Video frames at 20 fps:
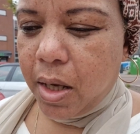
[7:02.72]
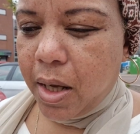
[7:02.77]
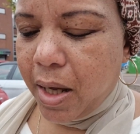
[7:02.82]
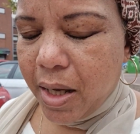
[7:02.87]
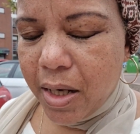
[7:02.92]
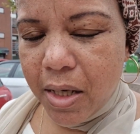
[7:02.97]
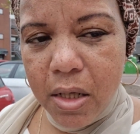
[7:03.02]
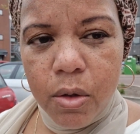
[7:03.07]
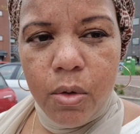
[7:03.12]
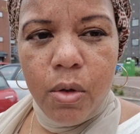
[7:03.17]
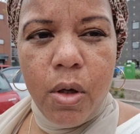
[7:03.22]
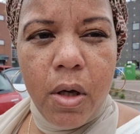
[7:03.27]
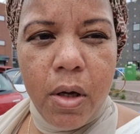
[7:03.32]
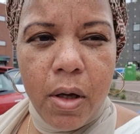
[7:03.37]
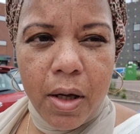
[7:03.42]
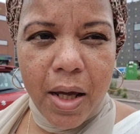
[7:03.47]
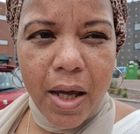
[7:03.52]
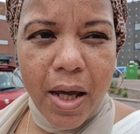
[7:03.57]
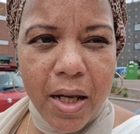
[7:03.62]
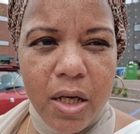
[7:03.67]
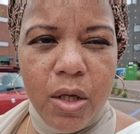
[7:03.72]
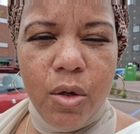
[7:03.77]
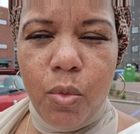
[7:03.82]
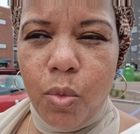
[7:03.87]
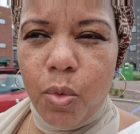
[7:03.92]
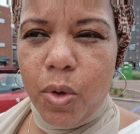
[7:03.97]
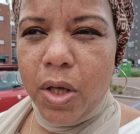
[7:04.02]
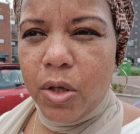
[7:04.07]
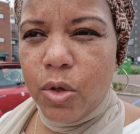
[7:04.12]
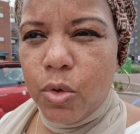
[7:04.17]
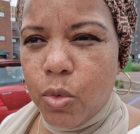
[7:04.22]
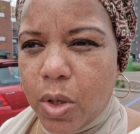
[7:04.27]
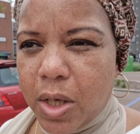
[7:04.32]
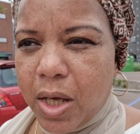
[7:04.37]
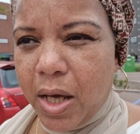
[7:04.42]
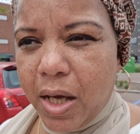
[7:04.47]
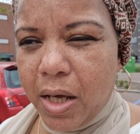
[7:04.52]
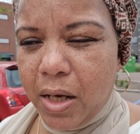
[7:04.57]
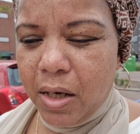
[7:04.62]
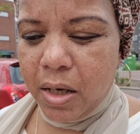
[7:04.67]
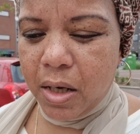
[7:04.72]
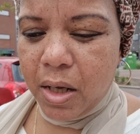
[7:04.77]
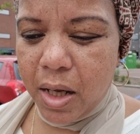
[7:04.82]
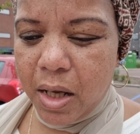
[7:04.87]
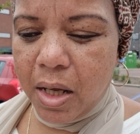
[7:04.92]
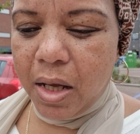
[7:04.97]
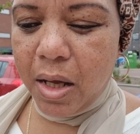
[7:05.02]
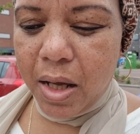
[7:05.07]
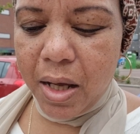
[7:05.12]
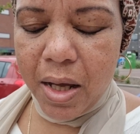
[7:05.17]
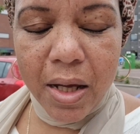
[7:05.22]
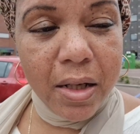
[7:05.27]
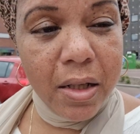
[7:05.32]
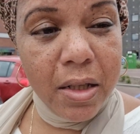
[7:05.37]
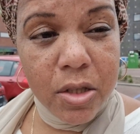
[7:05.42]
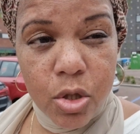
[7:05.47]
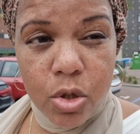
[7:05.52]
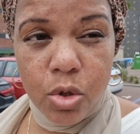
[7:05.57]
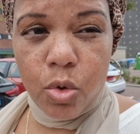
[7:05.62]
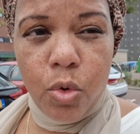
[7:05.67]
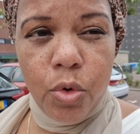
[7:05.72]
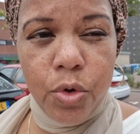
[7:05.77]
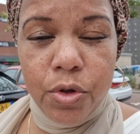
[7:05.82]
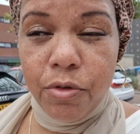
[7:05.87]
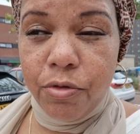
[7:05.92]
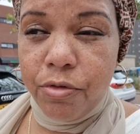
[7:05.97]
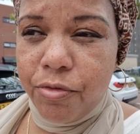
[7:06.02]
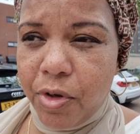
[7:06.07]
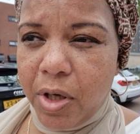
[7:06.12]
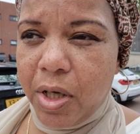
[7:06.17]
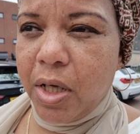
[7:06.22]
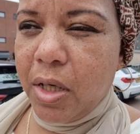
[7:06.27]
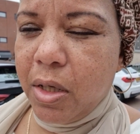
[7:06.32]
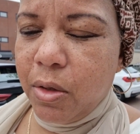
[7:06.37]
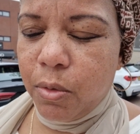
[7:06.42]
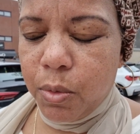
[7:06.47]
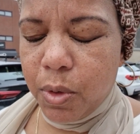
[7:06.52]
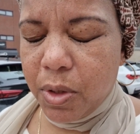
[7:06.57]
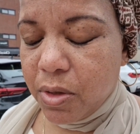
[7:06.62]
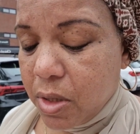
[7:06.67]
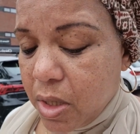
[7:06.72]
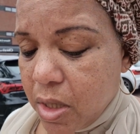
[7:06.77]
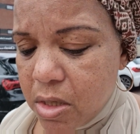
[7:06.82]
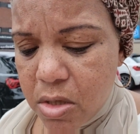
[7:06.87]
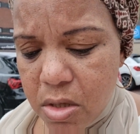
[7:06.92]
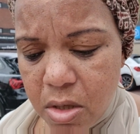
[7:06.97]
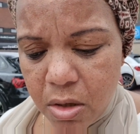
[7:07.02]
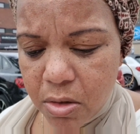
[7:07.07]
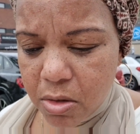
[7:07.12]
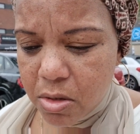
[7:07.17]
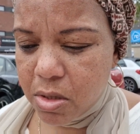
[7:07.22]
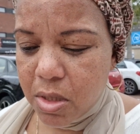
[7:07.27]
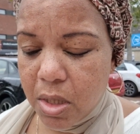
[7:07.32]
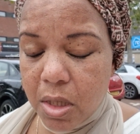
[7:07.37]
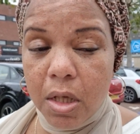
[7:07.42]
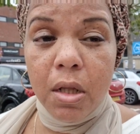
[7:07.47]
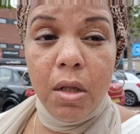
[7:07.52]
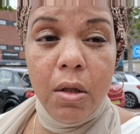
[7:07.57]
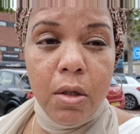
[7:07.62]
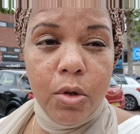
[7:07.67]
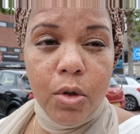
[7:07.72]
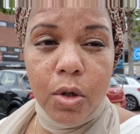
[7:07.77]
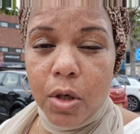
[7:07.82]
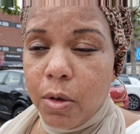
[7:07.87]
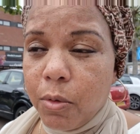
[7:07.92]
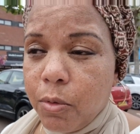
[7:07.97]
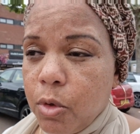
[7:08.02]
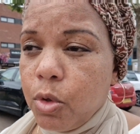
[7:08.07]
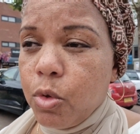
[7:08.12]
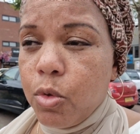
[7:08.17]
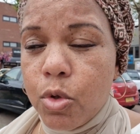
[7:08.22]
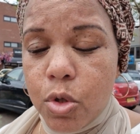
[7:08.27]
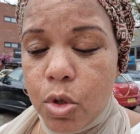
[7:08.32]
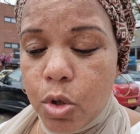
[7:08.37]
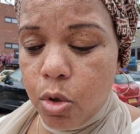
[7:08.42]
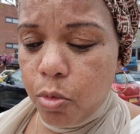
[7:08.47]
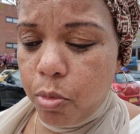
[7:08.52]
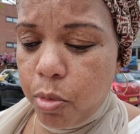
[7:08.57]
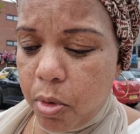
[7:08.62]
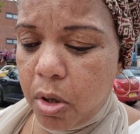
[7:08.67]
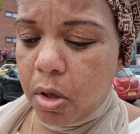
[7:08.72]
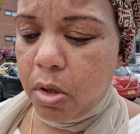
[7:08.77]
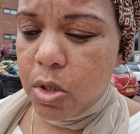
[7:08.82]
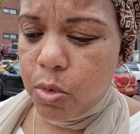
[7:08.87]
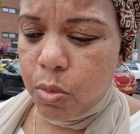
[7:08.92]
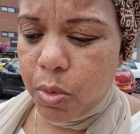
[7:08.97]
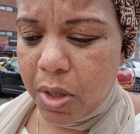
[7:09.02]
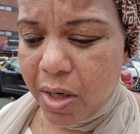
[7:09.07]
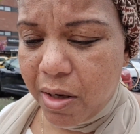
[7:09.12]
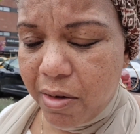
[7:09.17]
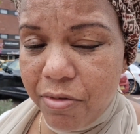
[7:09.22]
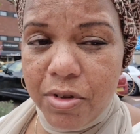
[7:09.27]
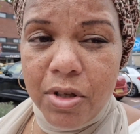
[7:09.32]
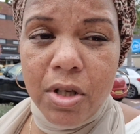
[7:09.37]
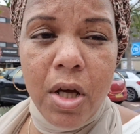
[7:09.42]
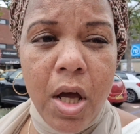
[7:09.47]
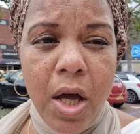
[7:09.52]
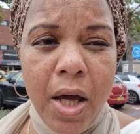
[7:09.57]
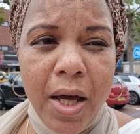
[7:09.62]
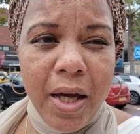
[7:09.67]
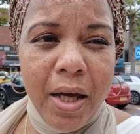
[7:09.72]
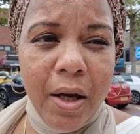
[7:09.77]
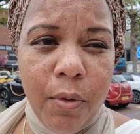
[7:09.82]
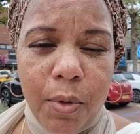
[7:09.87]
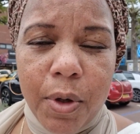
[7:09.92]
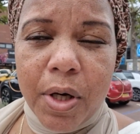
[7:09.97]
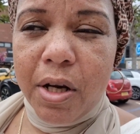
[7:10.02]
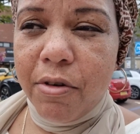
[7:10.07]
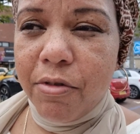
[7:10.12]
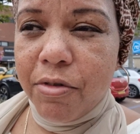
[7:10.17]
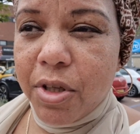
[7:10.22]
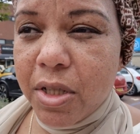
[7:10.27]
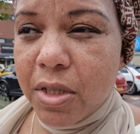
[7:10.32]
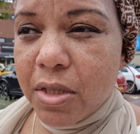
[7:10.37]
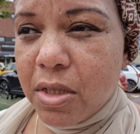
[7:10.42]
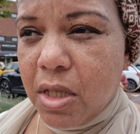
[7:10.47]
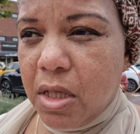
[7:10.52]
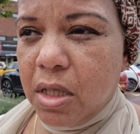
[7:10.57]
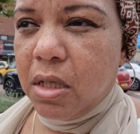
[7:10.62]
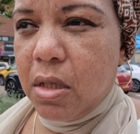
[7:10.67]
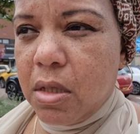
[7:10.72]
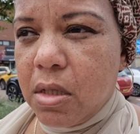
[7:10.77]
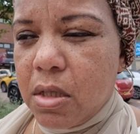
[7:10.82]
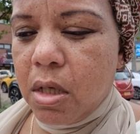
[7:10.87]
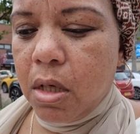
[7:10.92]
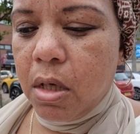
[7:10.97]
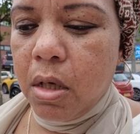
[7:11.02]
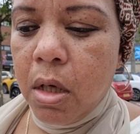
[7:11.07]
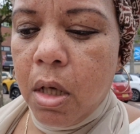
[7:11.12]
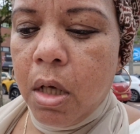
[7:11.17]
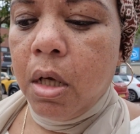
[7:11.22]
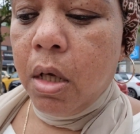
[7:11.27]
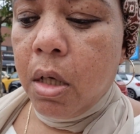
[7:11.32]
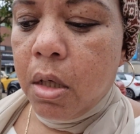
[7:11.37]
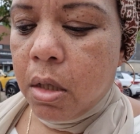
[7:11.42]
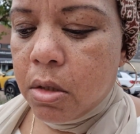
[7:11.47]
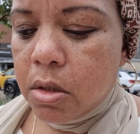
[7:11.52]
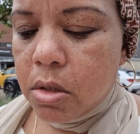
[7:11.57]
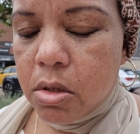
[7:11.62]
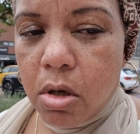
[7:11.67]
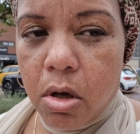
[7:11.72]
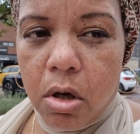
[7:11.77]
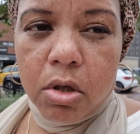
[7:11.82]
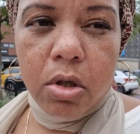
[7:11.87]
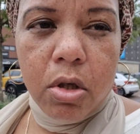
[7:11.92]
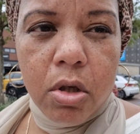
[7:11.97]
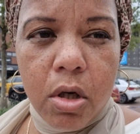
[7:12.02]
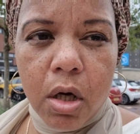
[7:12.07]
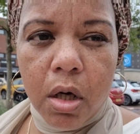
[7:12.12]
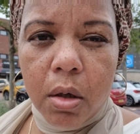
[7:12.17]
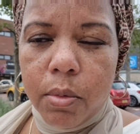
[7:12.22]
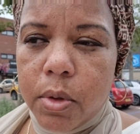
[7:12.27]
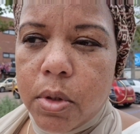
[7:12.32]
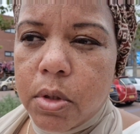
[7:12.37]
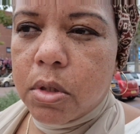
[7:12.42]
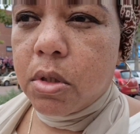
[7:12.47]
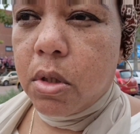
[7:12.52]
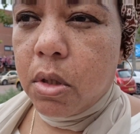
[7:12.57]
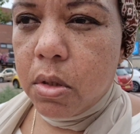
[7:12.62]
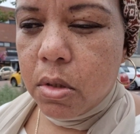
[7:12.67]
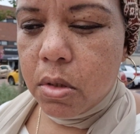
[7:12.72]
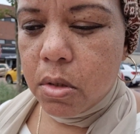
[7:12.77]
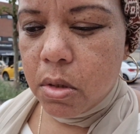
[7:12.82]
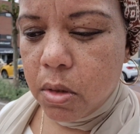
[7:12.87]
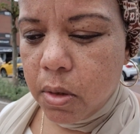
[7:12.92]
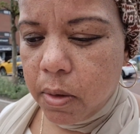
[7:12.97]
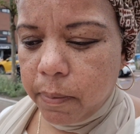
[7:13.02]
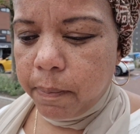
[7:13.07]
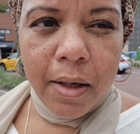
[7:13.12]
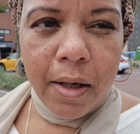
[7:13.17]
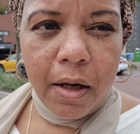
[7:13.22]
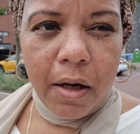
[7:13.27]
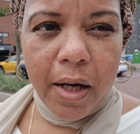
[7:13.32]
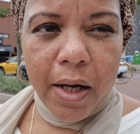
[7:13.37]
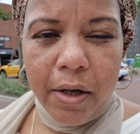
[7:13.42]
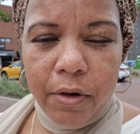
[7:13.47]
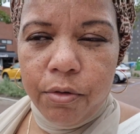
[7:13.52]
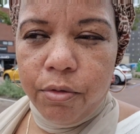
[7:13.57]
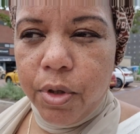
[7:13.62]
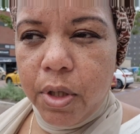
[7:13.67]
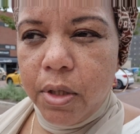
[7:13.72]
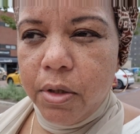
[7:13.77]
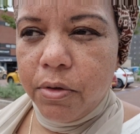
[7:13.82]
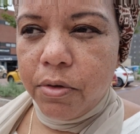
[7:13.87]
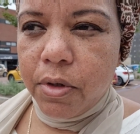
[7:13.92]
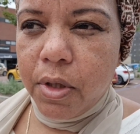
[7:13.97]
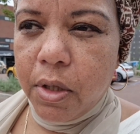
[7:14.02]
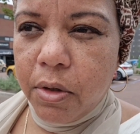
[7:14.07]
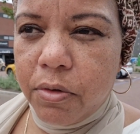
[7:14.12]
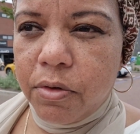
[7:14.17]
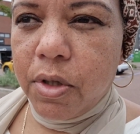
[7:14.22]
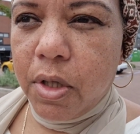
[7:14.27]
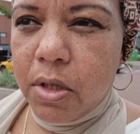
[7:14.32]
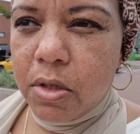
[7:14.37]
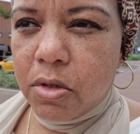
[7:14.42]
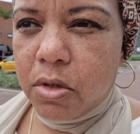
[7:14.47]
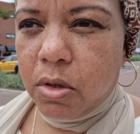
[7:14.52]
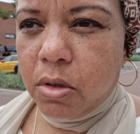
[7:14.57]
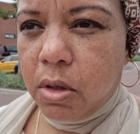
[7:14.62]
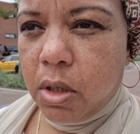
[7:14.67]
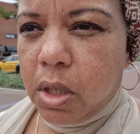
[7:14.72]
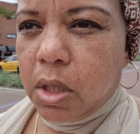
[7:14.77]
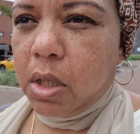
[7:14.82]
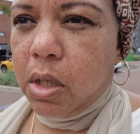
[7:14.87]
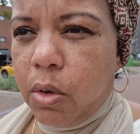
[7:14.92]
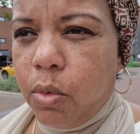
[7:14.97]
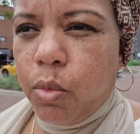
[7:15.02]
any any way you can any store you find with things on sale you can use coupons whatever whatever it takes stock your cupboards because i really think things are gonna get